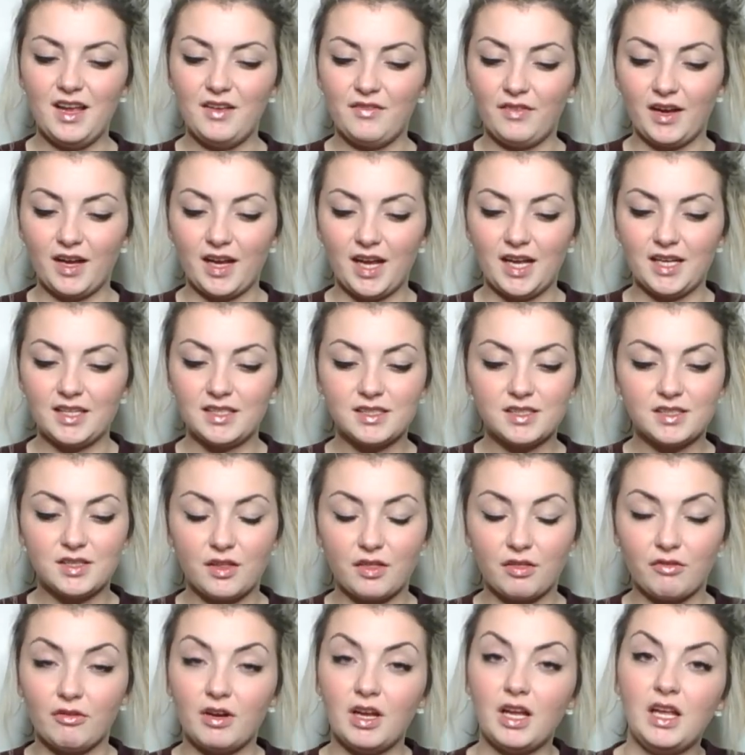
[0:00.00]
if I get to
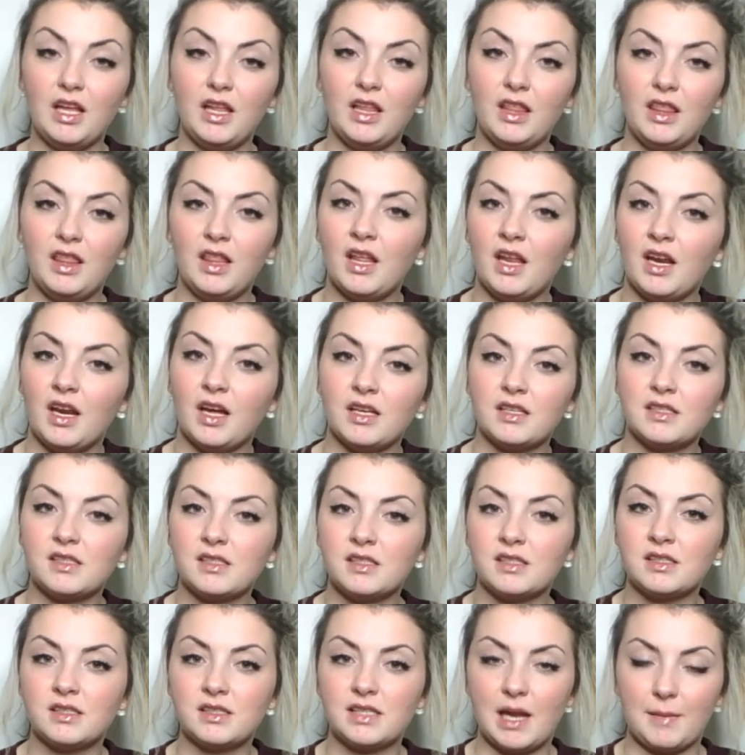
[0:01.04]
three, then I
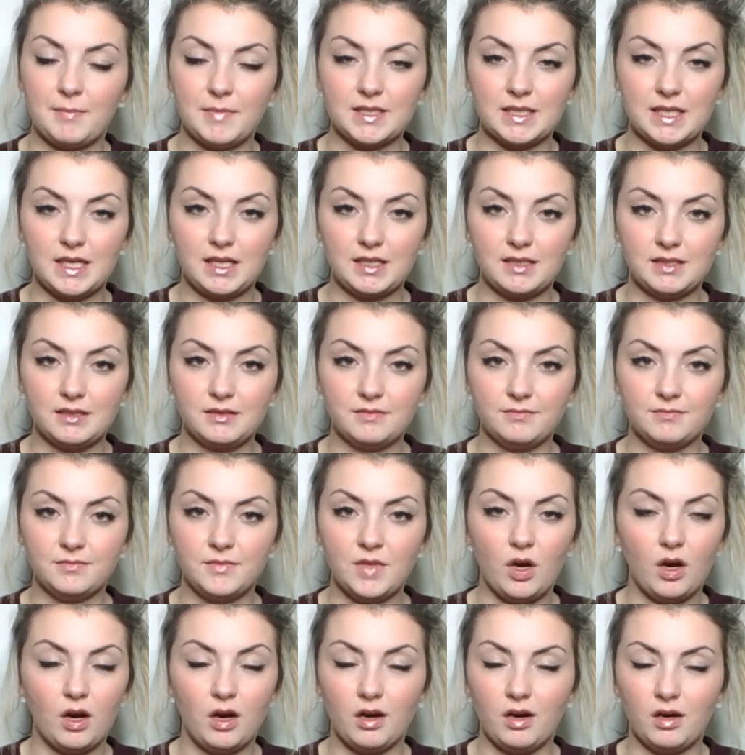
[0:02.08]
slap his hand.
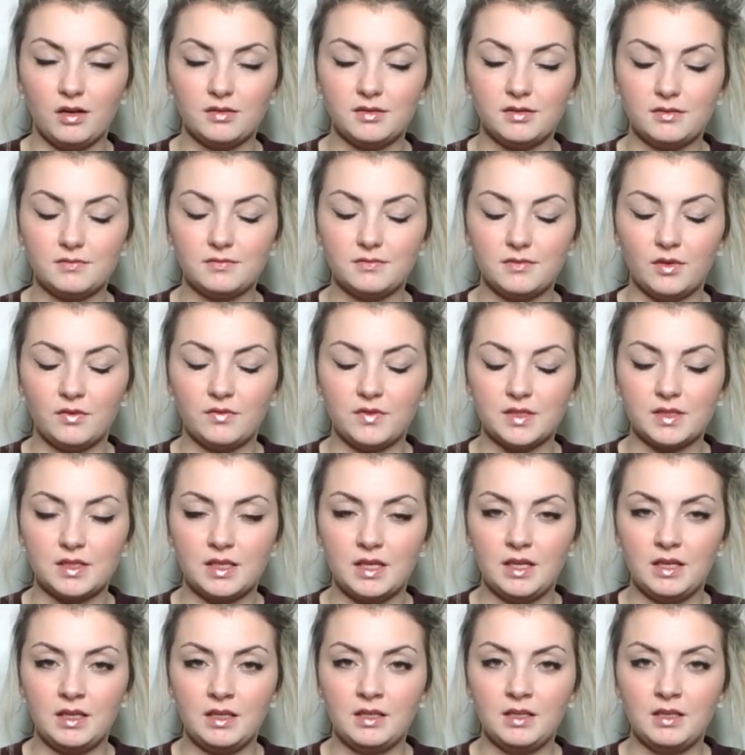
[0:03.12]
Not hard,
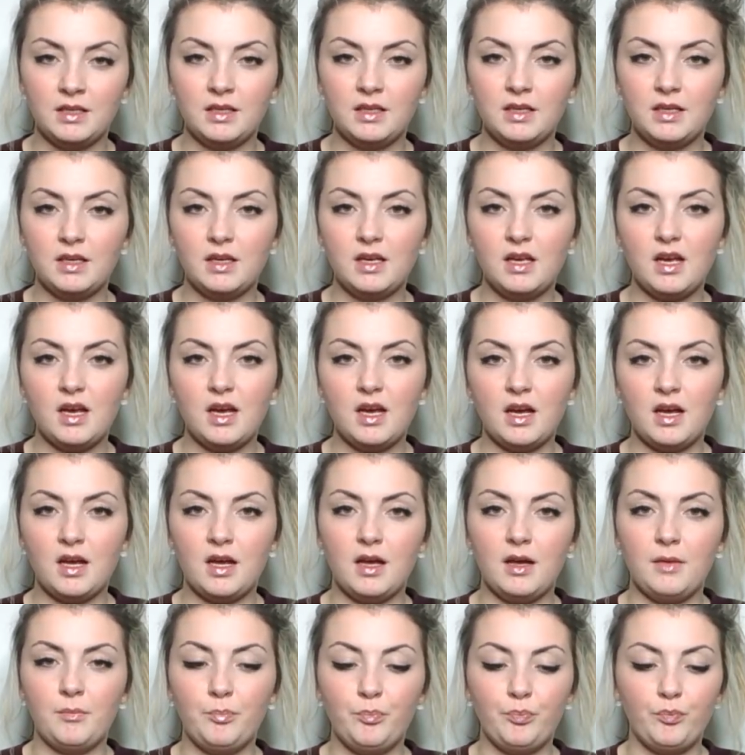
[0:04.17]
obviously.
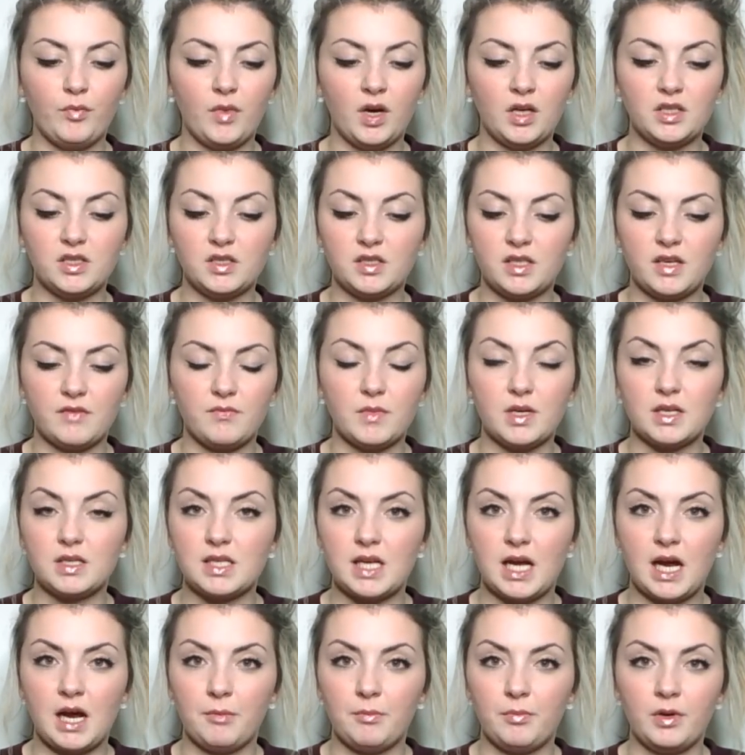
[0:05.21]
Um, I just give him a
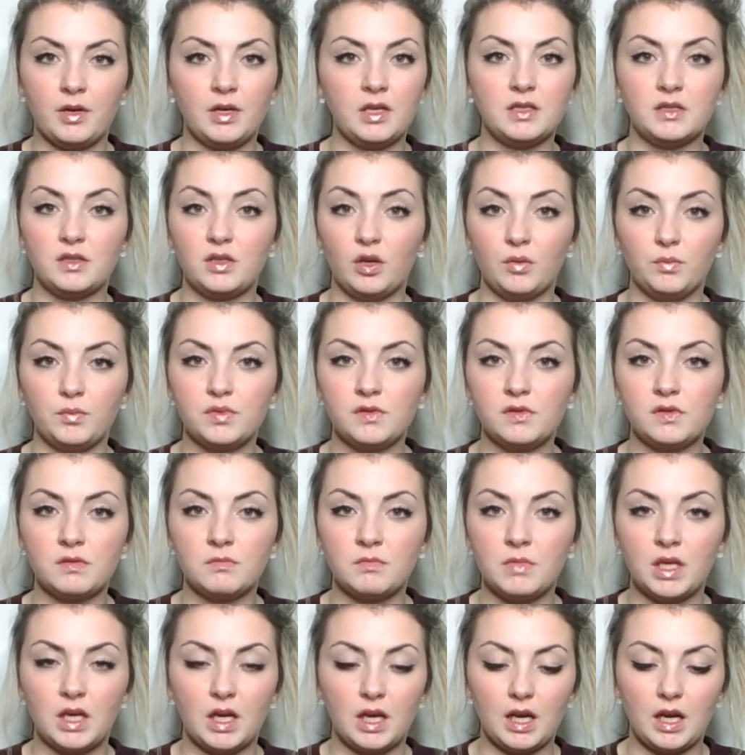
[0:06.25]
tap and he stops
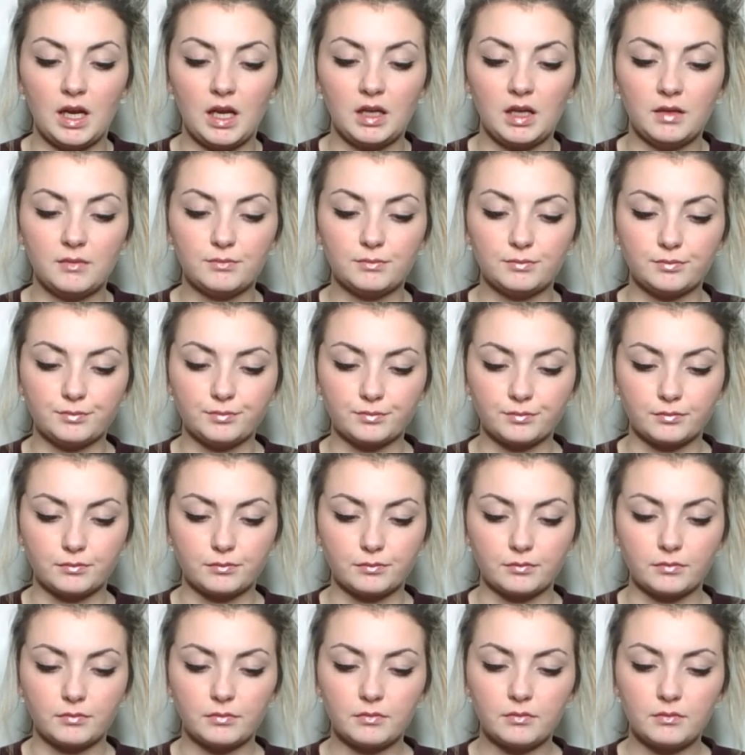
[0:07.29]
immediately
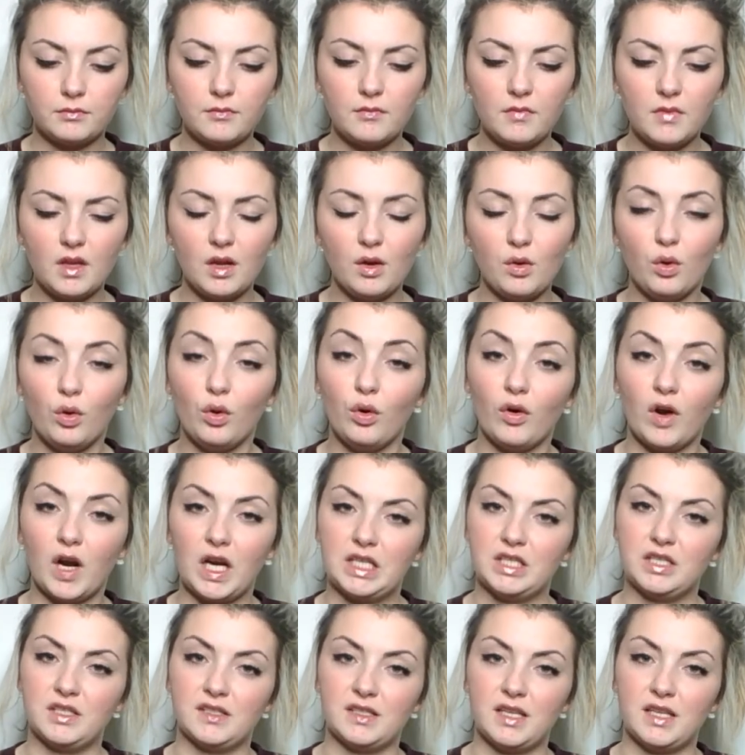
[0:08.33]
or I
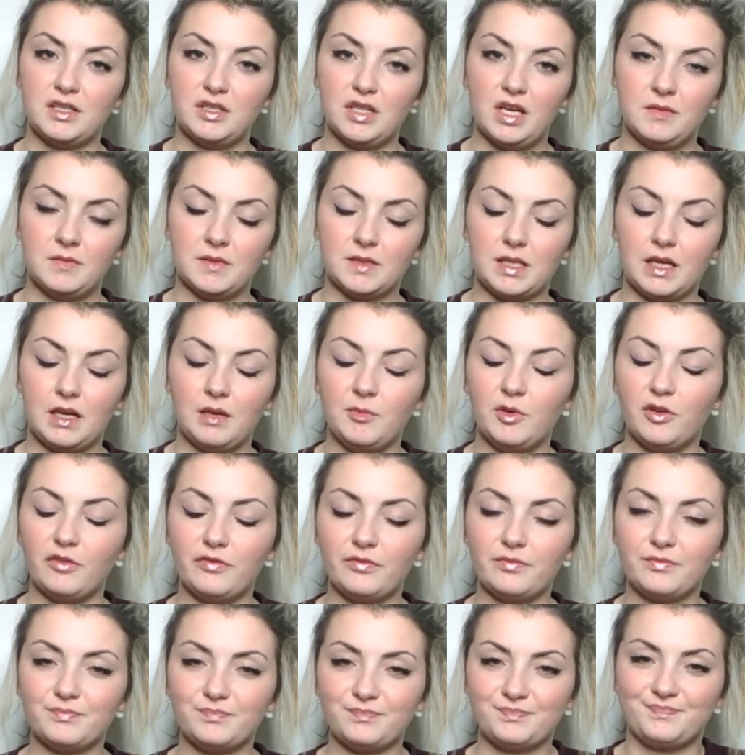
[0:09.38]
just say James, tell him
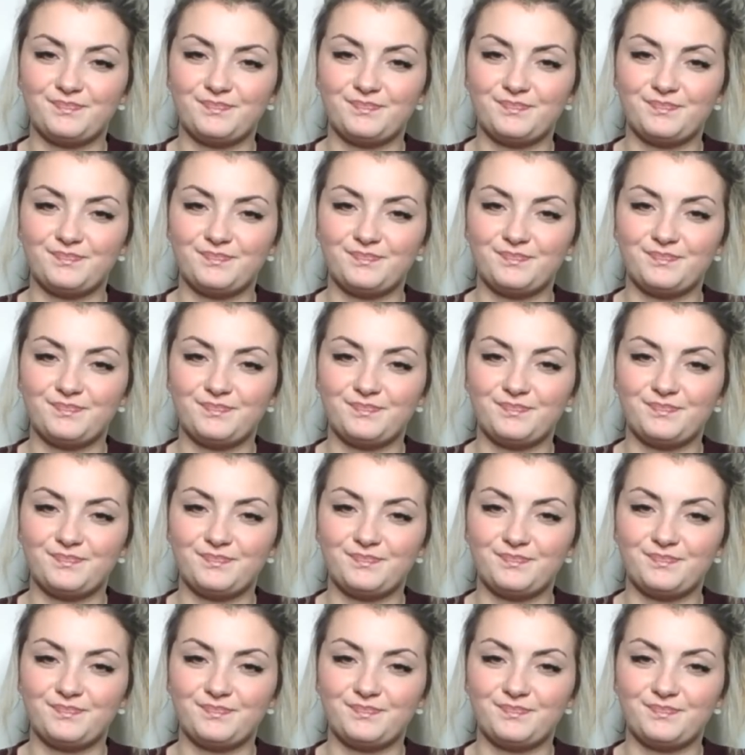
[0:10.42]
off.